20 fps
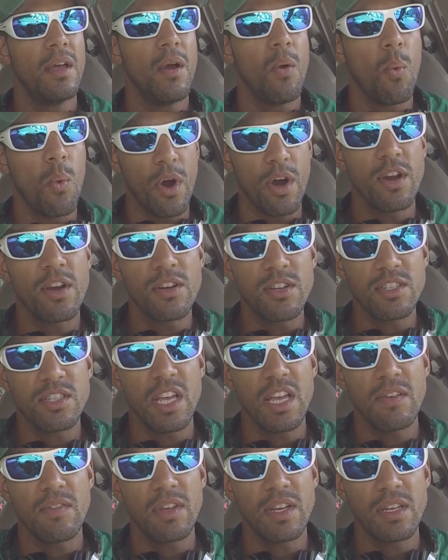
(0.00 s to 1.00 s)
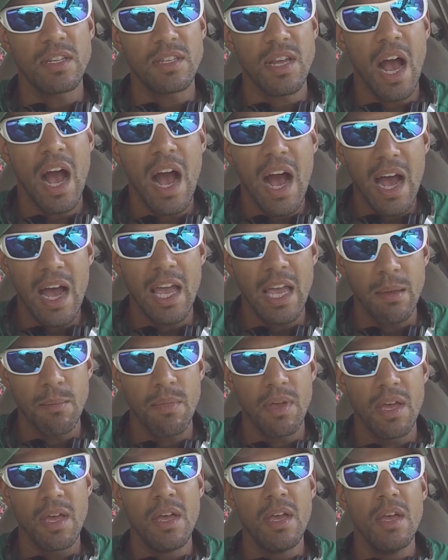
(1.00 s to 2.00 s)
Where you're saving
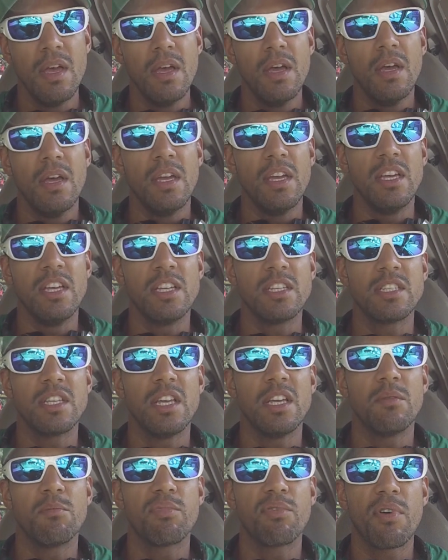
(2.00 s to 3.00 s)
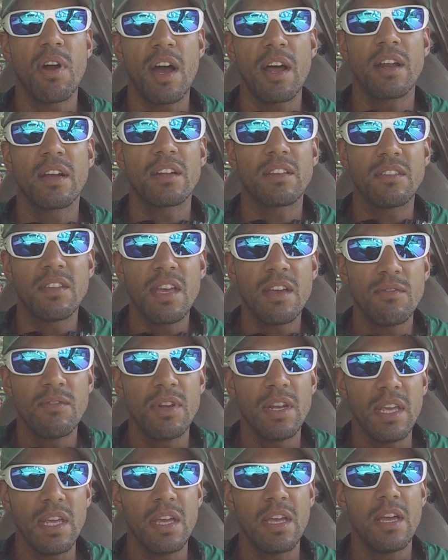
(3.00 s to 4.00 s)
time is in
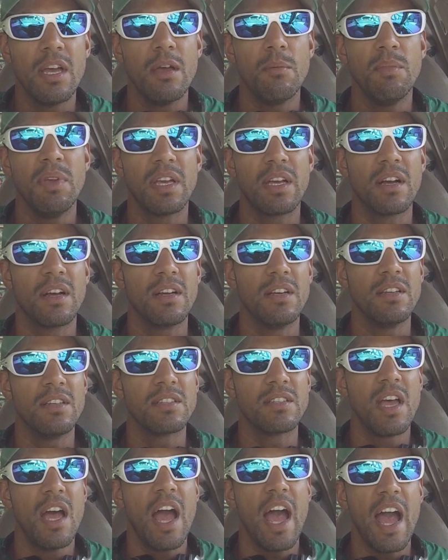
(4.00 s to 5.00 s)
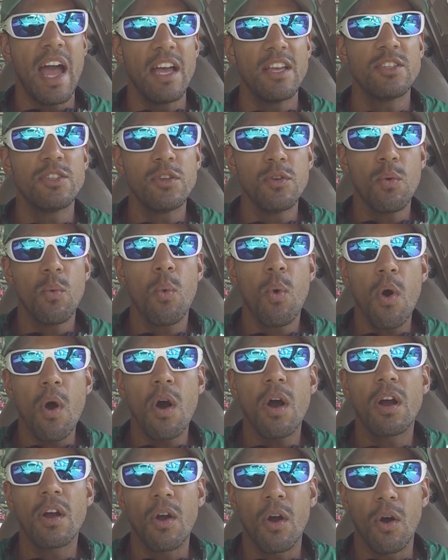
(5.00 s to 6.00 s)
productivity, because as you
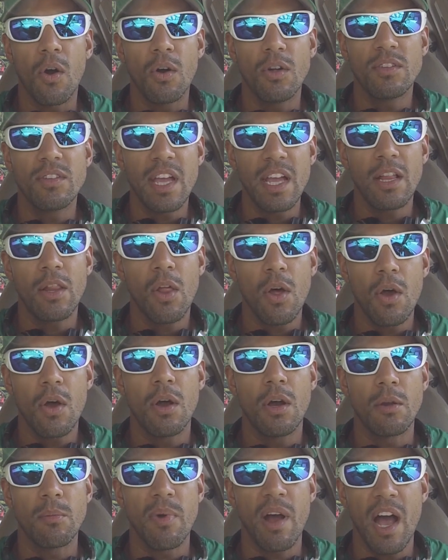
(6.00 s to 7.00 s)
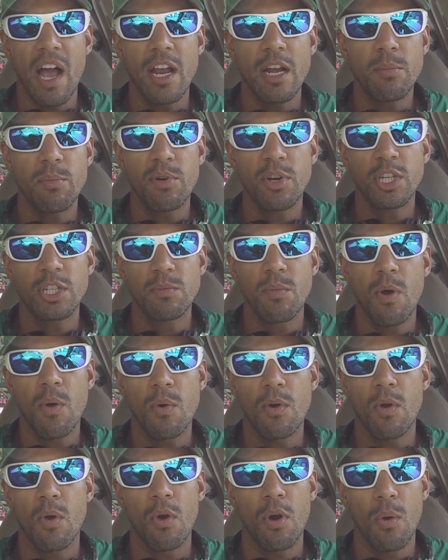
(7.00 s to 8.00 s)
walk all day long behind a push
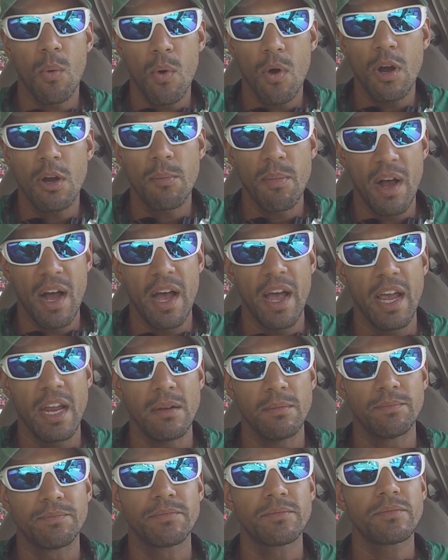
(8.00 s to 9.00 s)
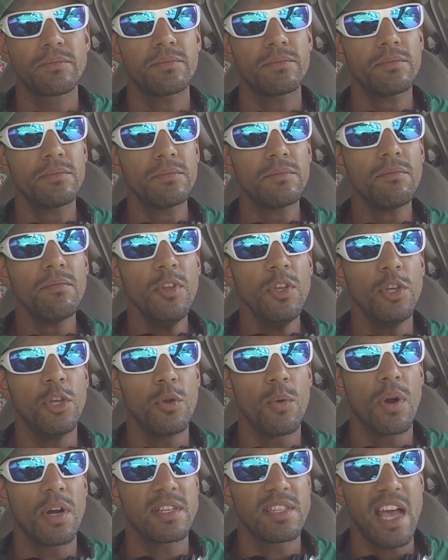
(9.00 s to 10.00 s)
mower or a walk behind,
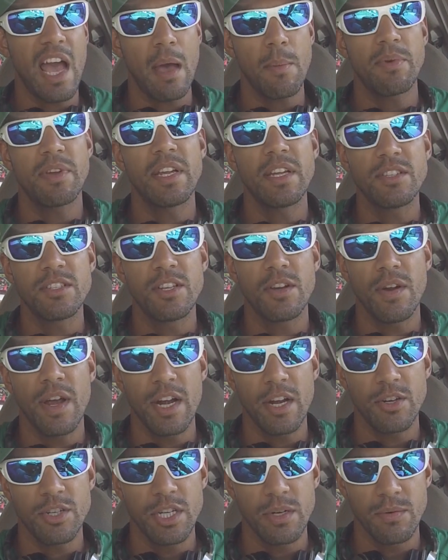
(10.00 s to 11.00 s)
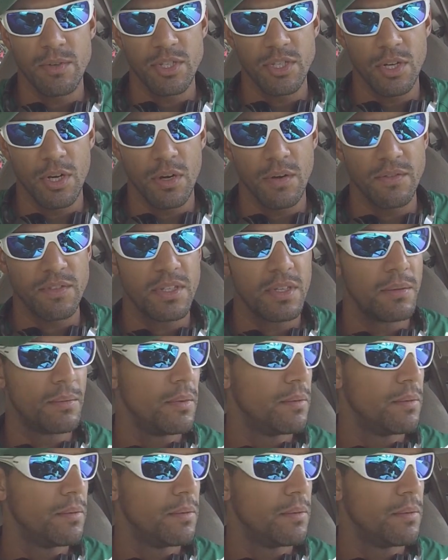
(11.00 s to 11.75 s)
you are tapping into your energy reserves